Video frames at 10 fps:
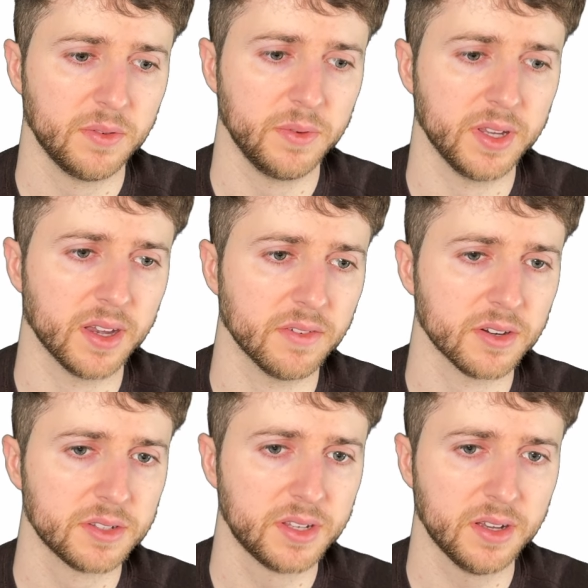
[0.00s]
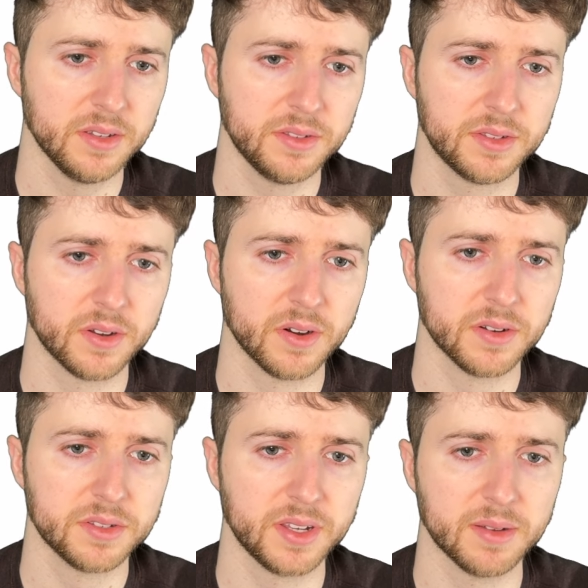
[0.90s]
We have our cells, our
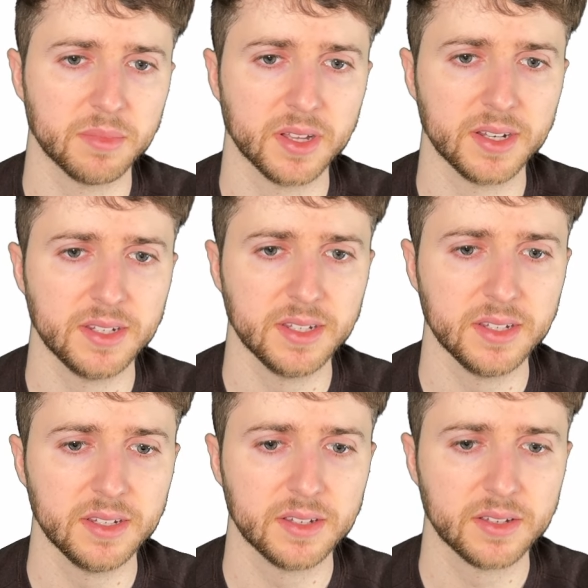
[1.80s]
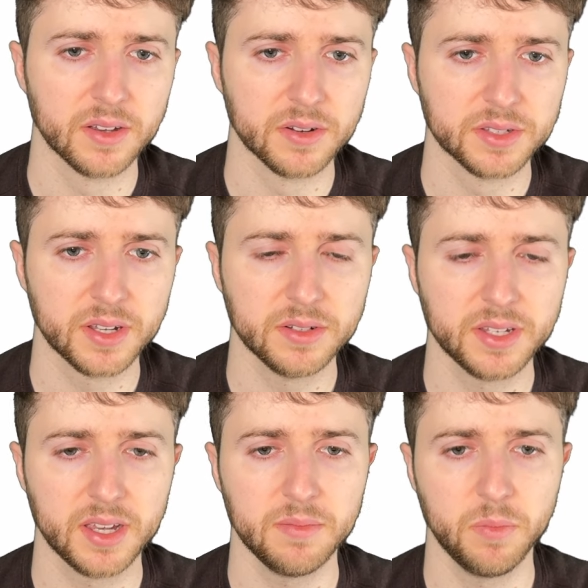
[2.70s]
sample ID, cell
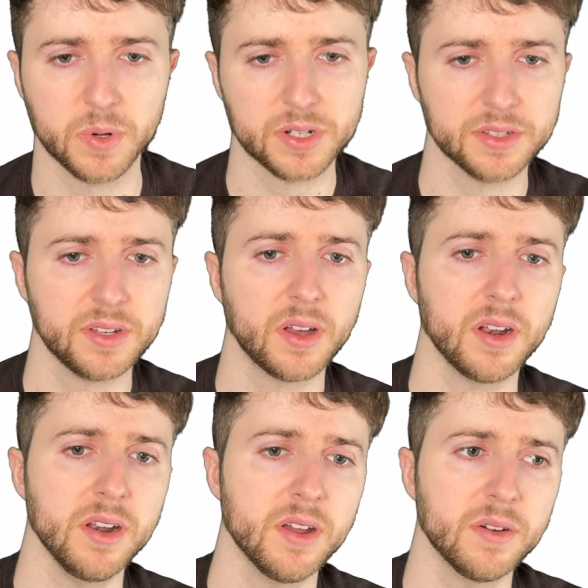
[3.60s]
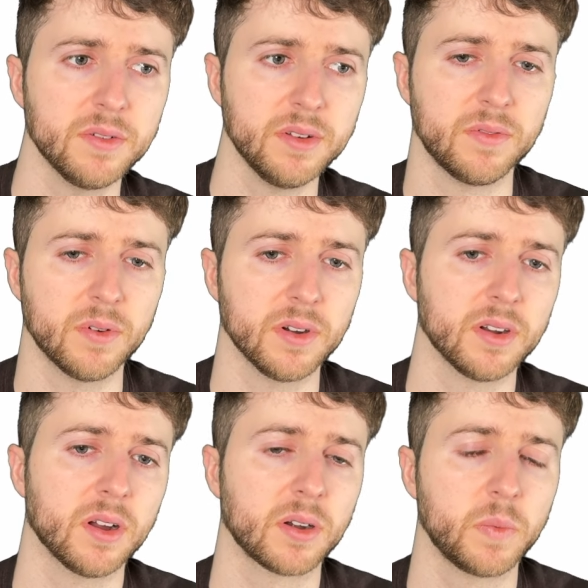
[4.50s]
type, which is unknown for
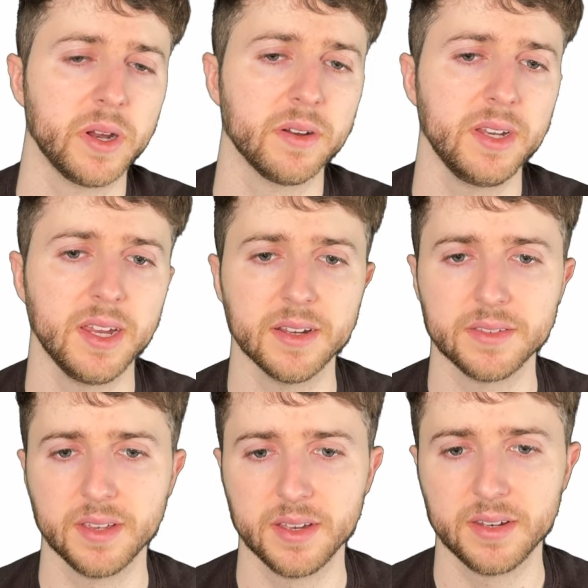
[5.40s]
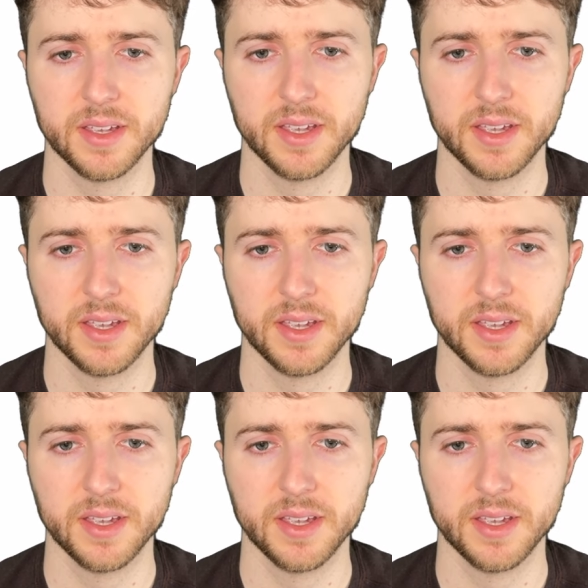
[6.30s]
our query data set,